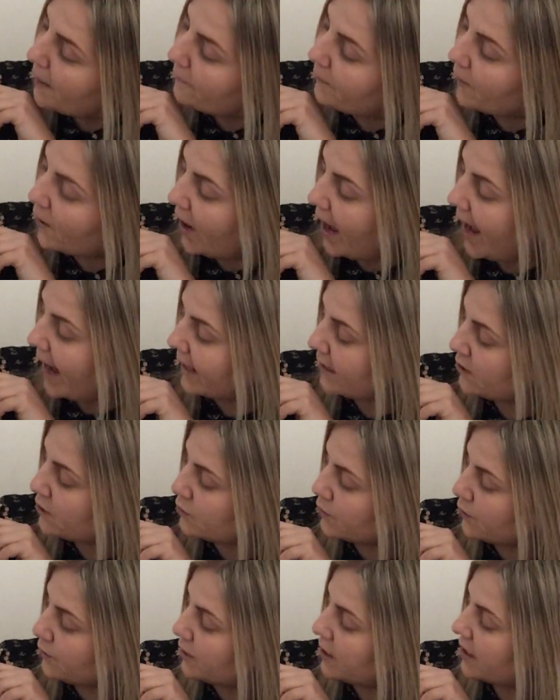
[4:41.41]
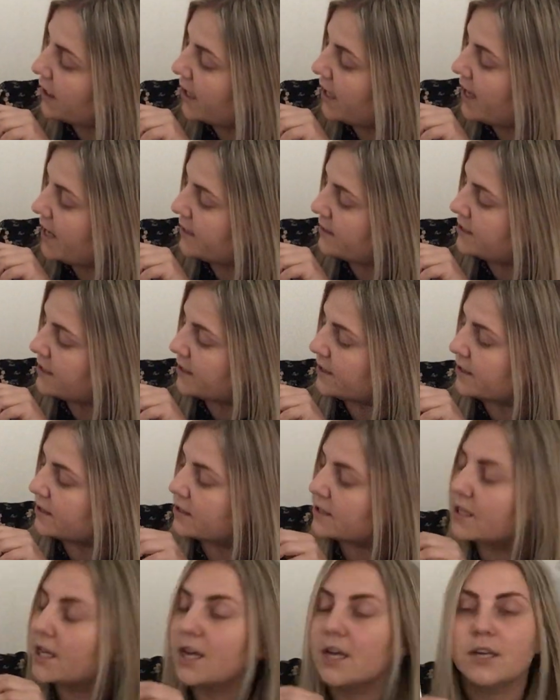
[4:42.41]
But Hannah drew the
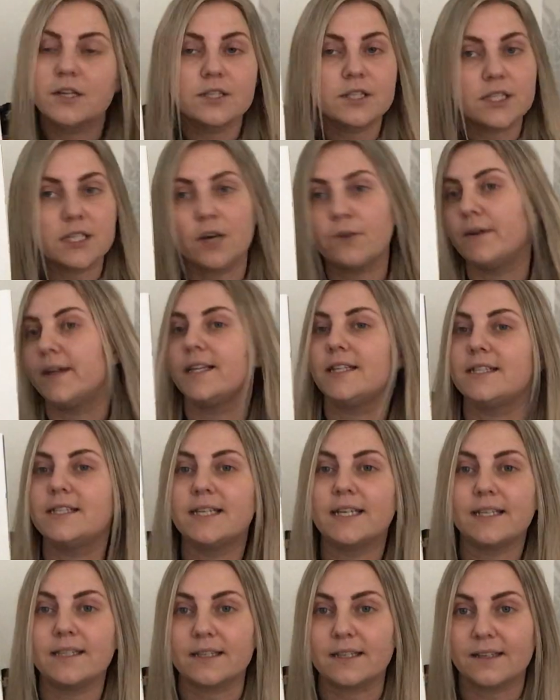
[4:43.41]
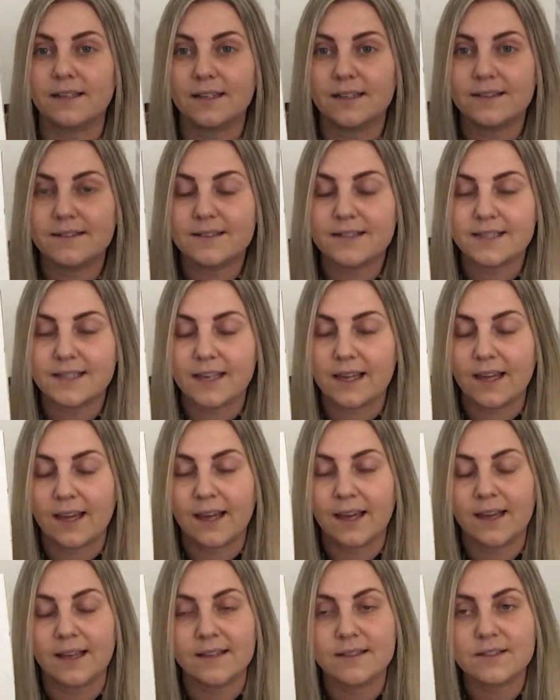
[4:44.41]
curtains so he didn't
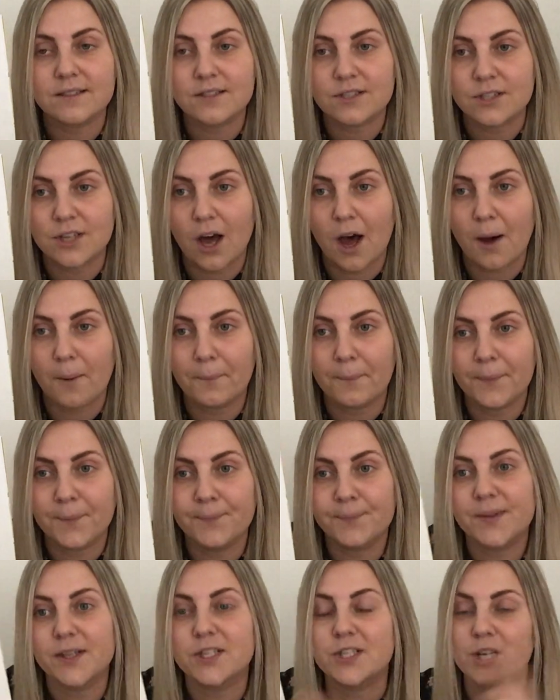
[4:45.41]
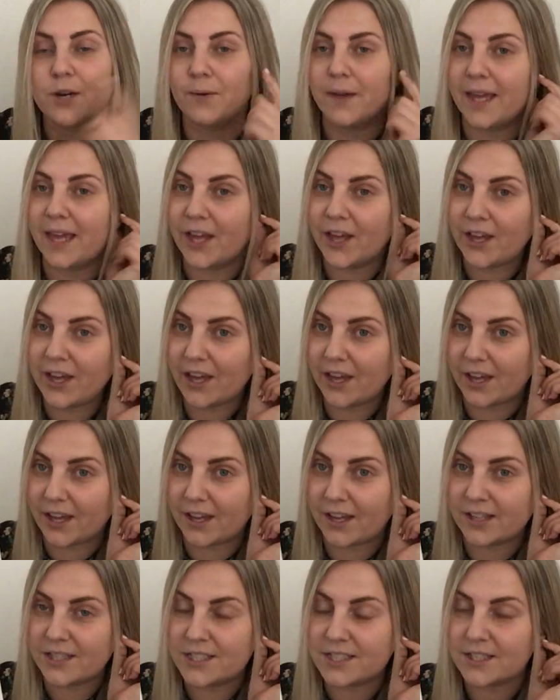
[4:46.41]
see it stop. So he
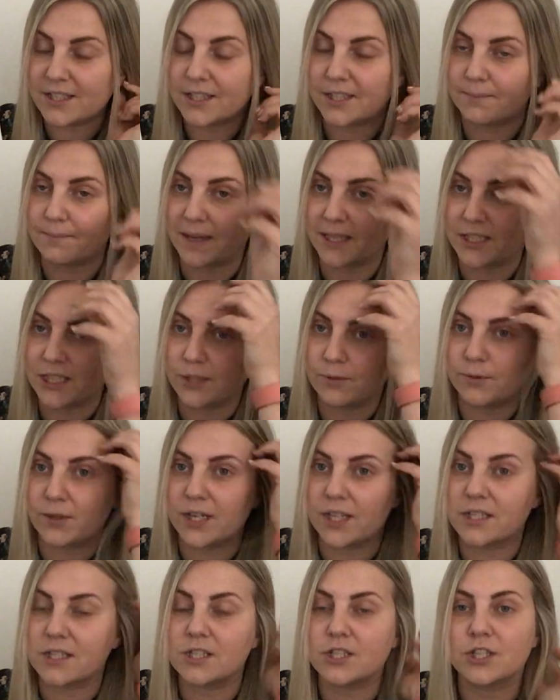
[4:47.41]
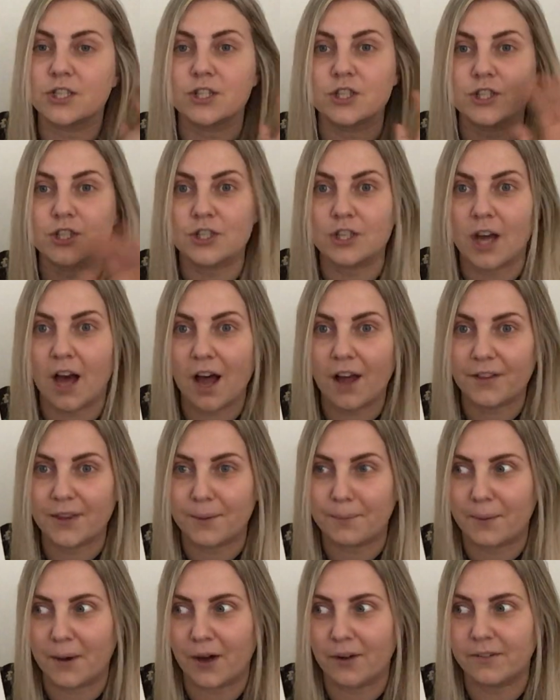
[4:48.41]
heard the magic words to start the
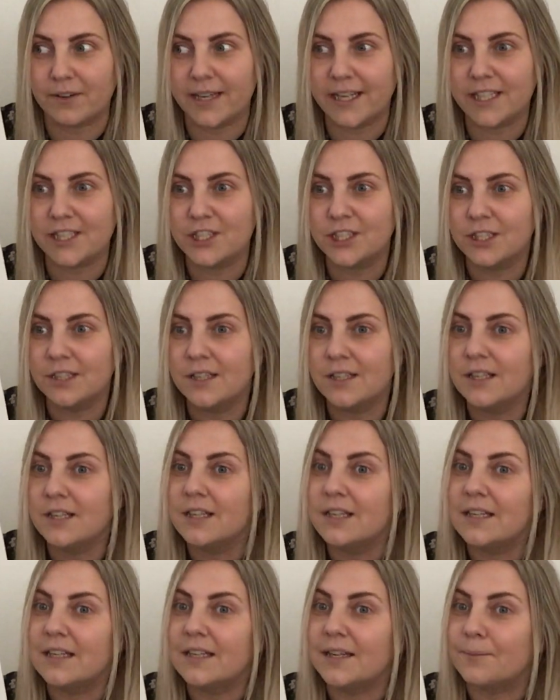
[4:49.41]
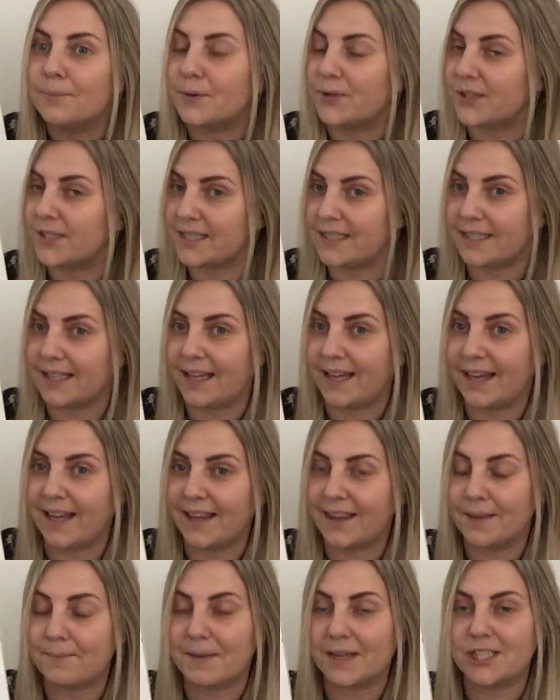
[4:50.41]
porridge but did he
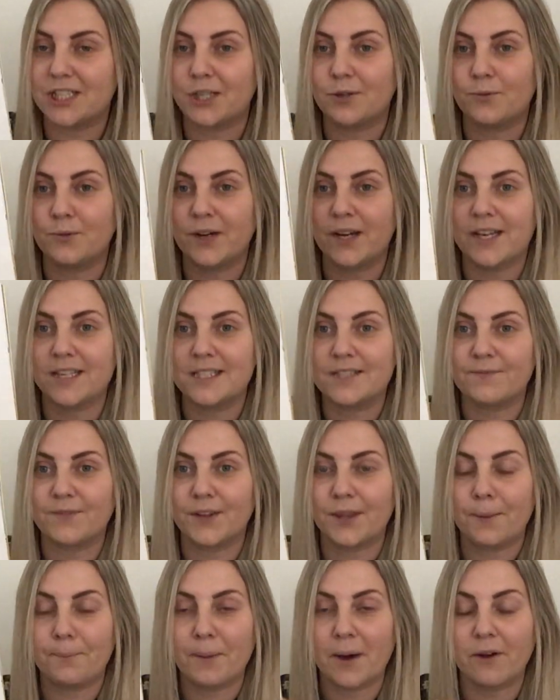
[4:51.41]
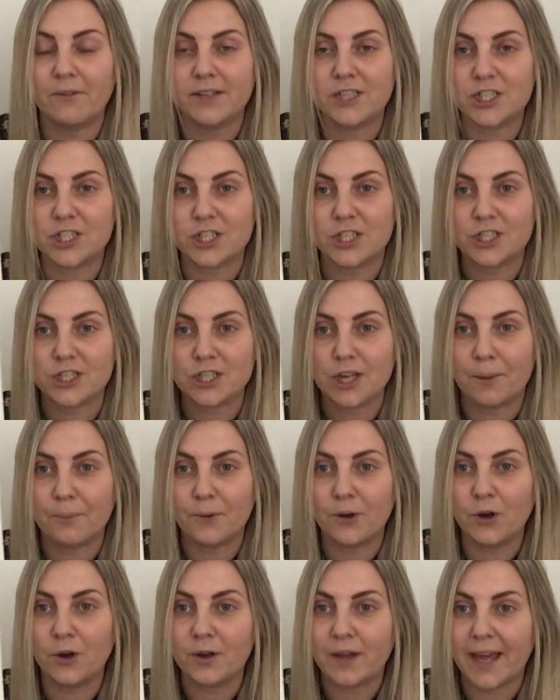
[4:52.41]
hear the magic words for the porridge to
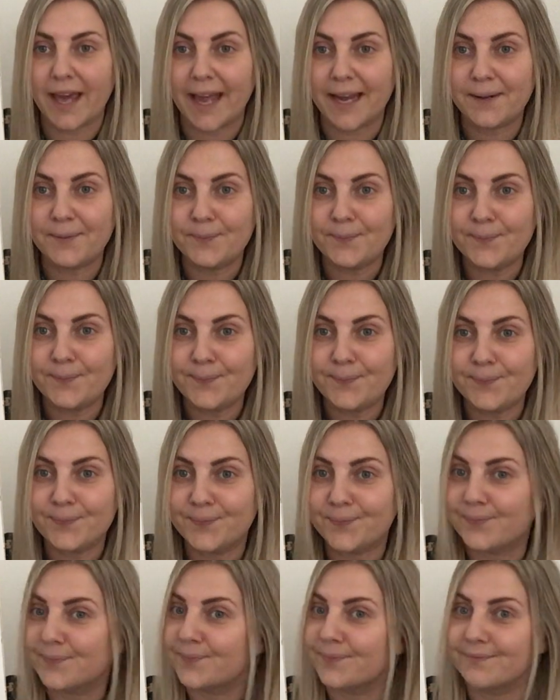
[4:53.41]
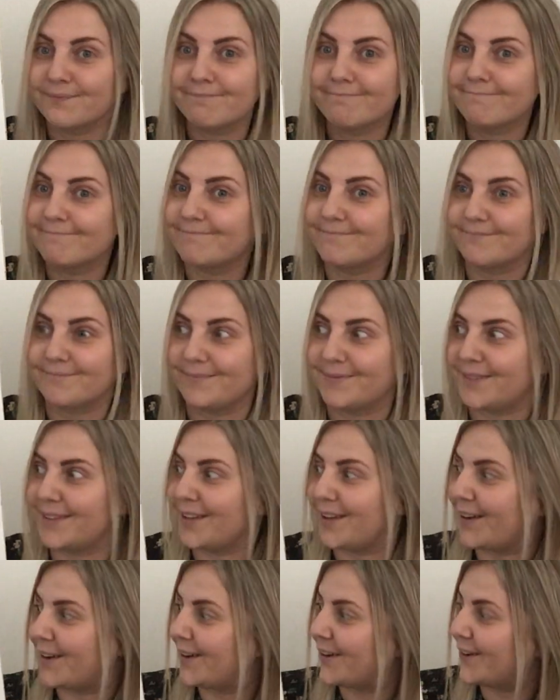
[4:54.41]
stop cooking?
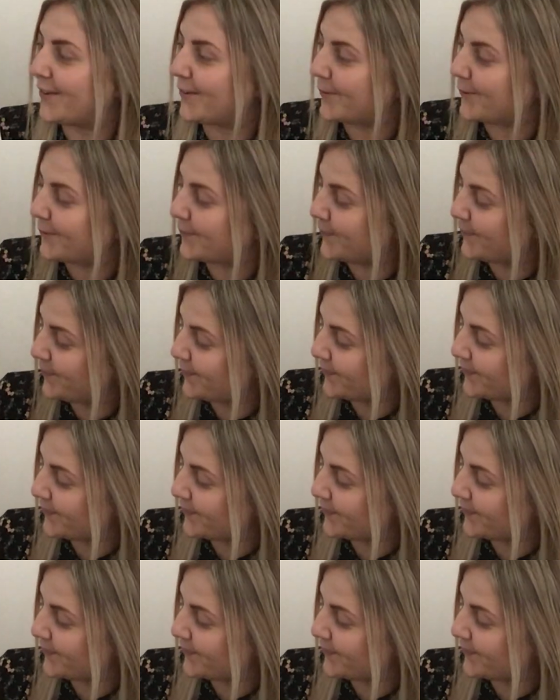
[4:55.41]
No.